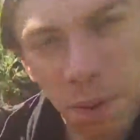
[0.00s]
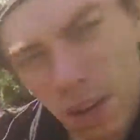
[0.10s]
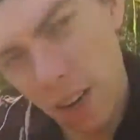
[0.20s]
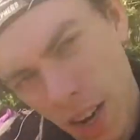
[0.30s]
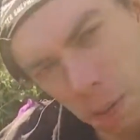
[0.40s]
be a
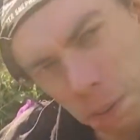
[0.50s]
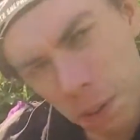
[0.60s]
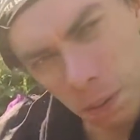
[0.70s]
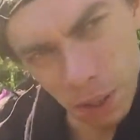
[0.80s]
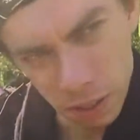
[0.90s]

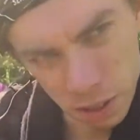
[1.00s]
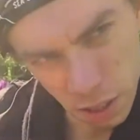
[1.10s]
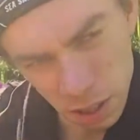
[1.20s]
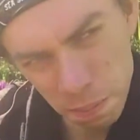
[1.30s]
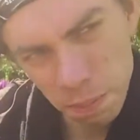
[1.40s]
hypocrite,
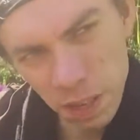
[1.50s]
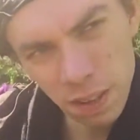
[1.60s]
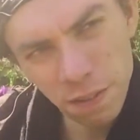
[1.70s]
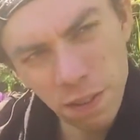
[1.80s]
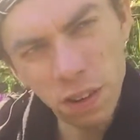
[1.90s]
don't be a
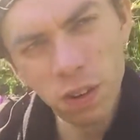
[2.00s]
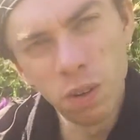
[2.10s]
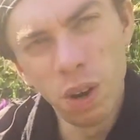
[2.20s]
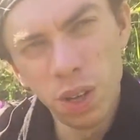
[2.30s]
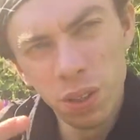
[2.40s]

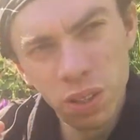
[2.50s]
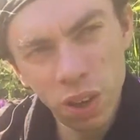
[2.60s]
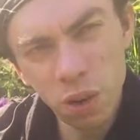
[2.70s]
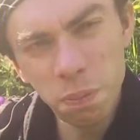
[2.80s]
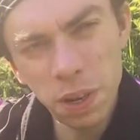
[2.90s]
fool,
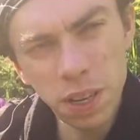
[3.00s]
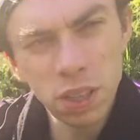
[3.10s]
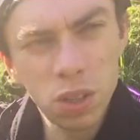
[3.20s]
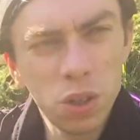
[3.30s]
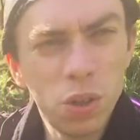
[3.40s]
don't be a
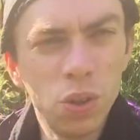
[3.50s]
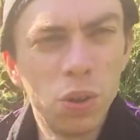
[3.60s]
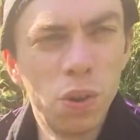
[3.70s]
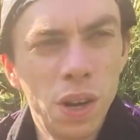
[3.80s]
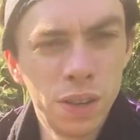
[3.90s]

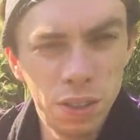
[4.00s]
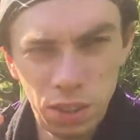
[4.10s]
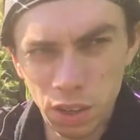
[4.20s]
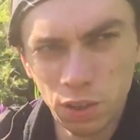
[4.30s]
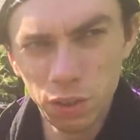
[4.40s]
tool,
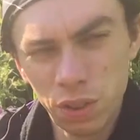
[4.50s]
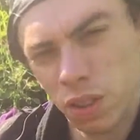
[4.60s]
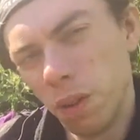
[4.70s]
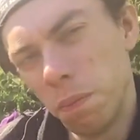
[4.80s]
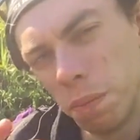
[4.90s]
don't
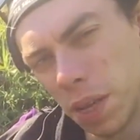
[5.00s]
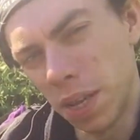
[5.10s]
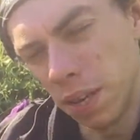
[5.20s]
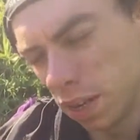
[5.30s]
be